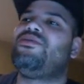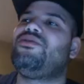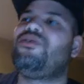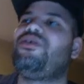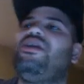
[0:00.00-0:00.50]

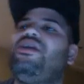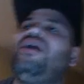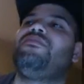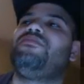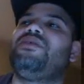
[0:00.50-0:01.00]
no, you're
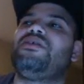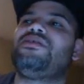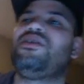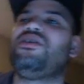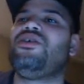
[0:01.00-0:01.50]
not, because
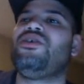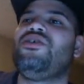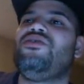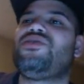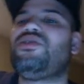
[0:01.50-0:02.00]

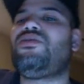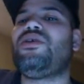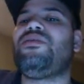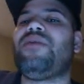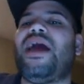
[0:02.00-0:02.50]
you still don't
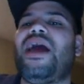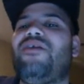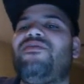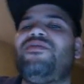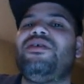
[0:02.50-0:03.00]
even
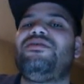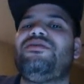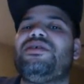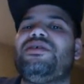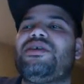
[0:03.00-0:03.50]
have
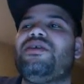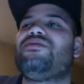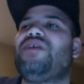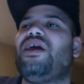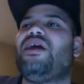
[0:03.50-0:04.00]
the
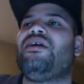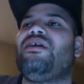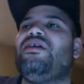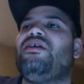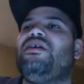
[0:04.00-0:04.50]
skills that
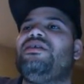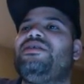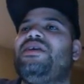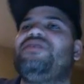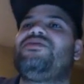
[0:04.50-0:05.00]
it
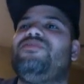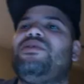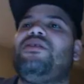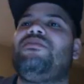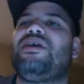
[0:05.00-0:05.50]
takes to
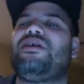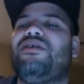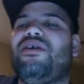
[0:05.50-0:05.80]
become like